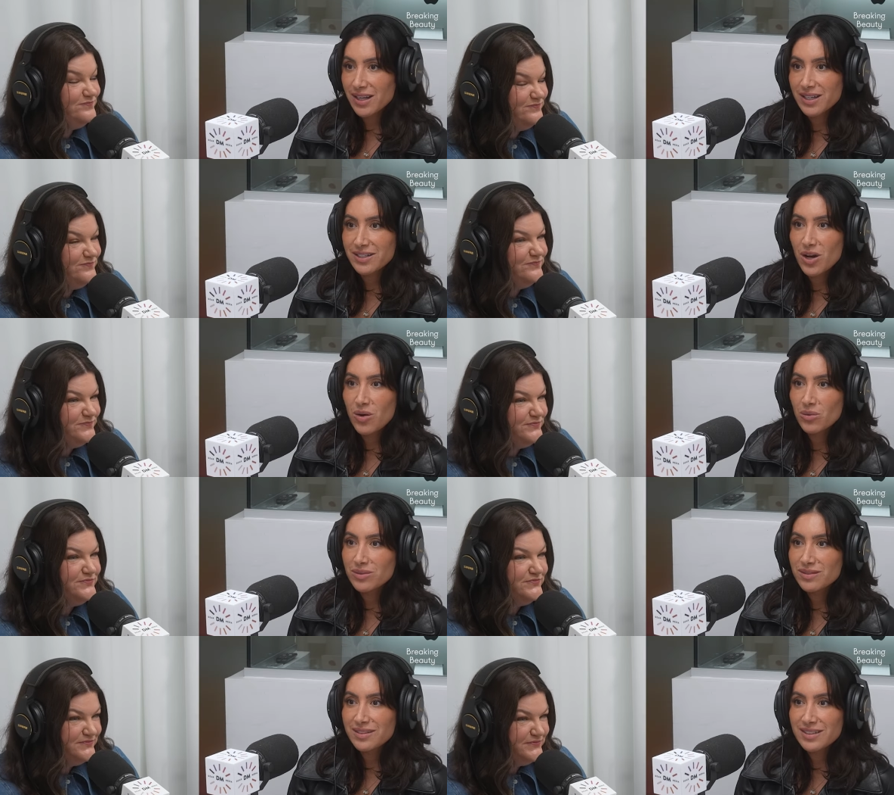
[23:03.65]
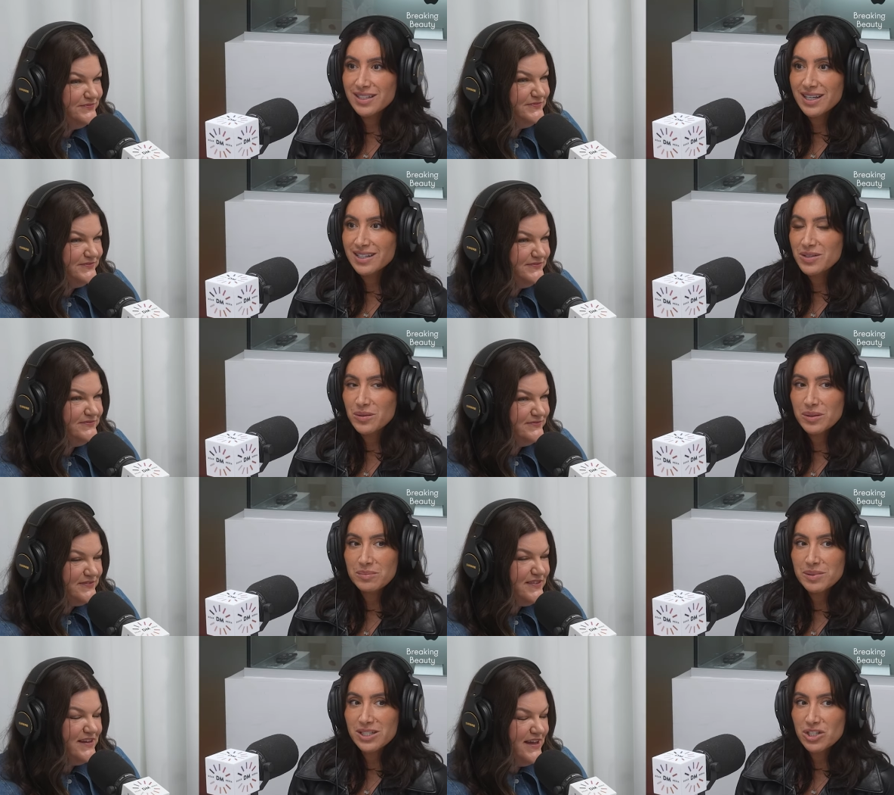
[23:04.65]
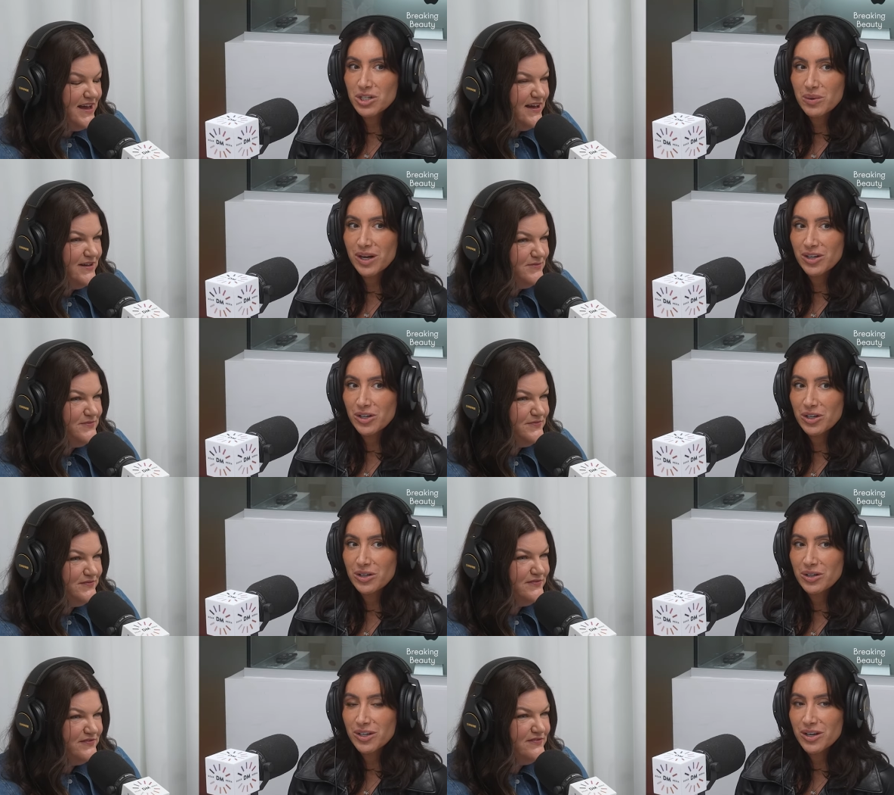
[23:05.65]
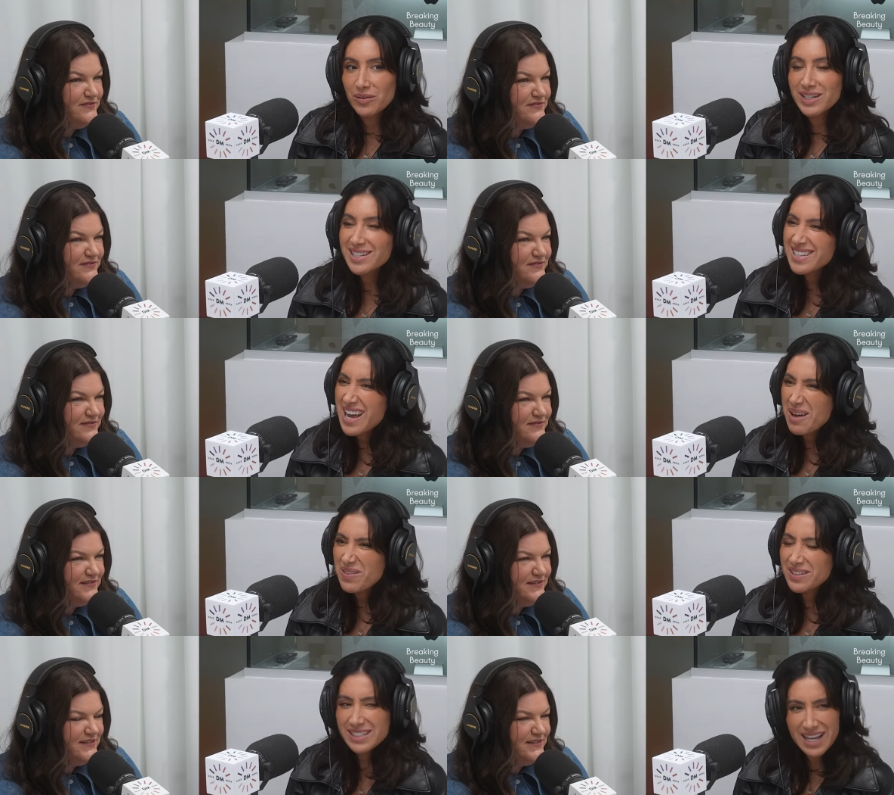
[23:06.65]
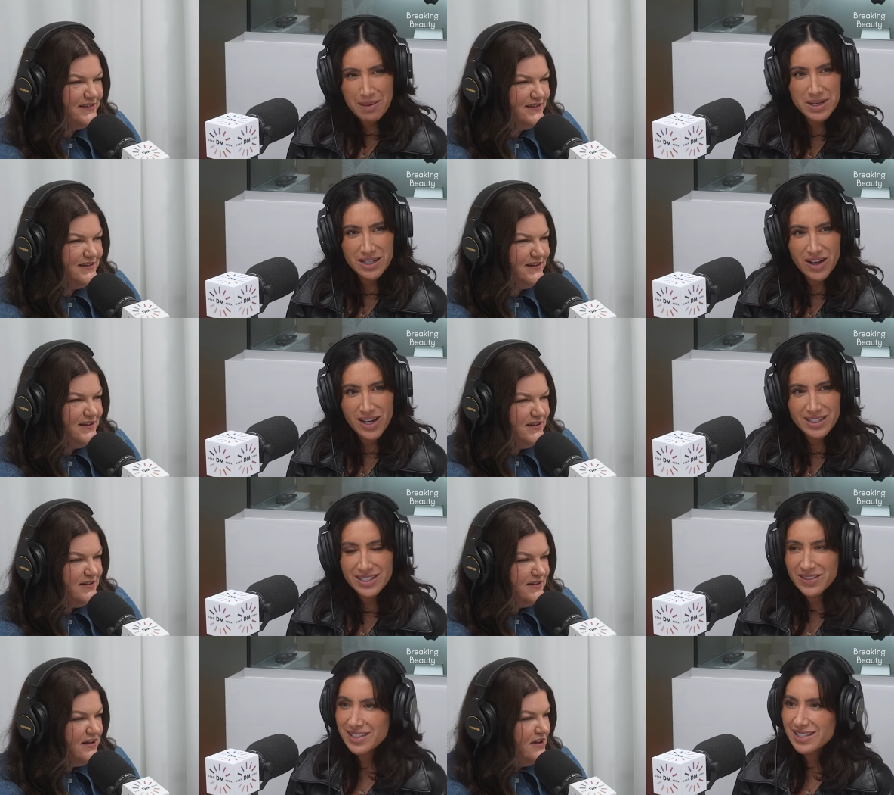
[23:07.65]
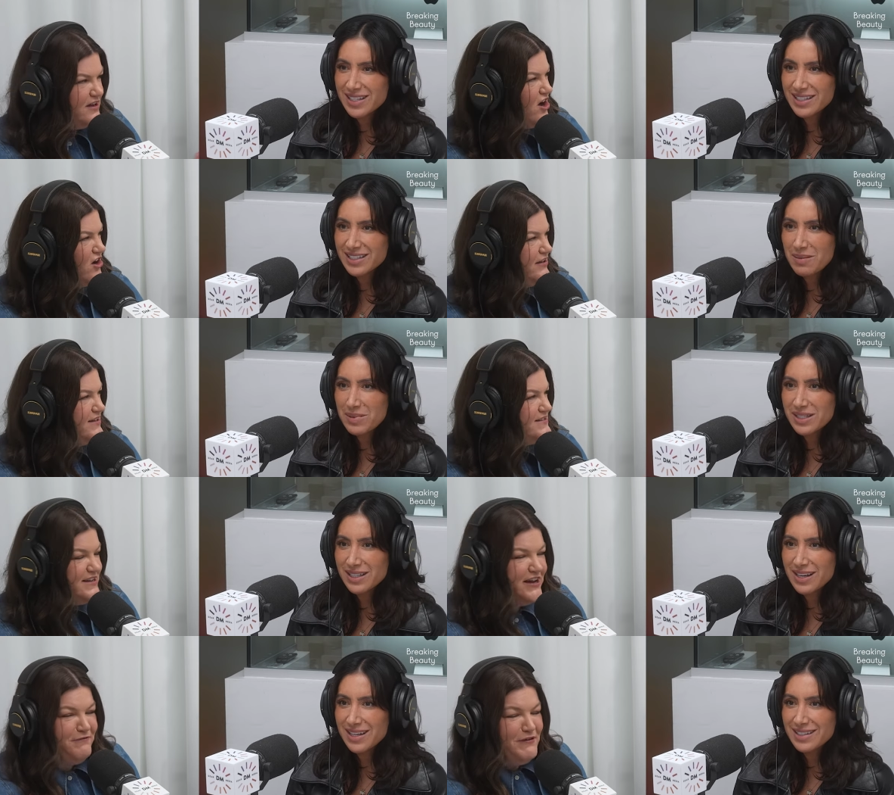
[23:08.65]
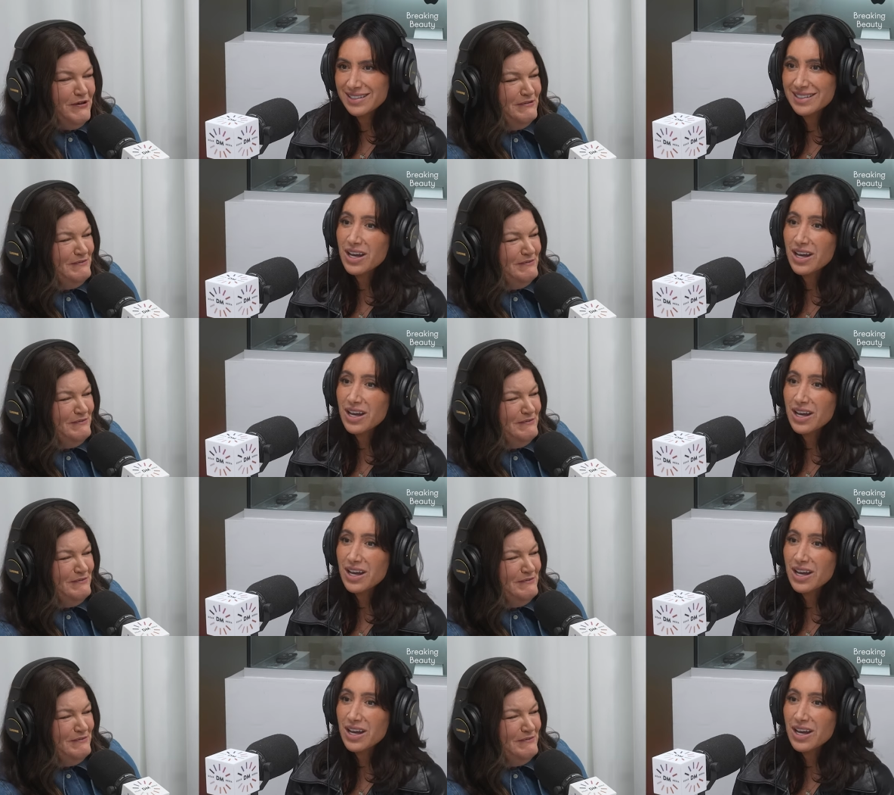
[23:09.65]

Speaker 1: like don't get to a position yeah. where you could, you know, it doesn't happen. Does it happen a lot? Do you guys think Carly this happens I